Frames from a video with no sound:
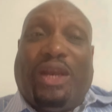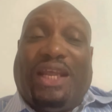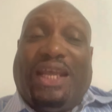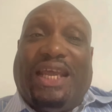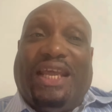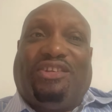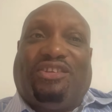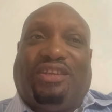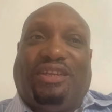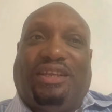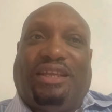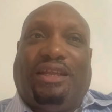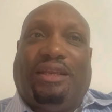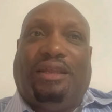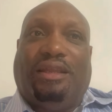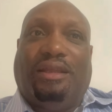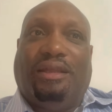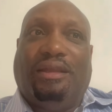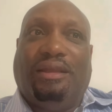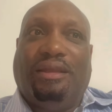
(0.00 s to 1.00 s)
incident
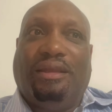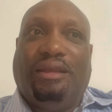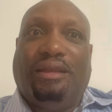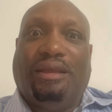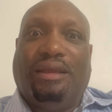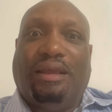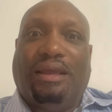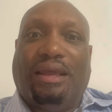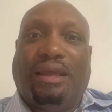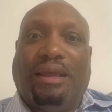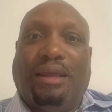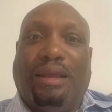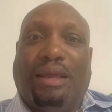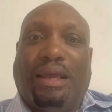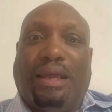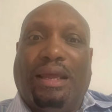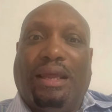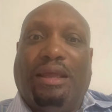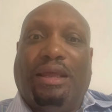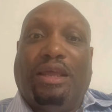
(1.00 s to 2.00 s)

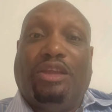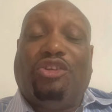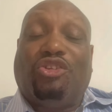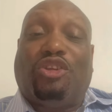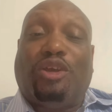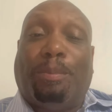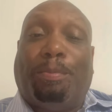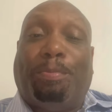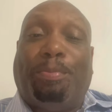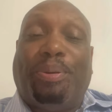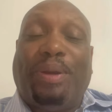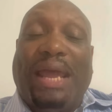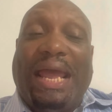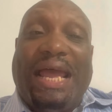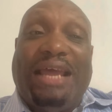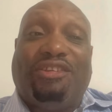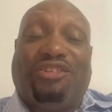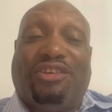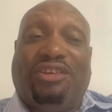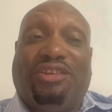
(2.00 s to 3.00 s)

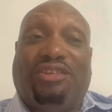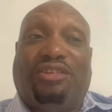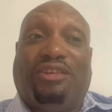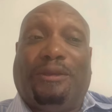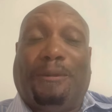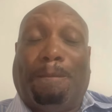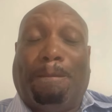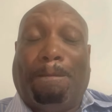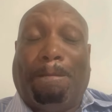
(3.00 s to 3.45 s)
surpasses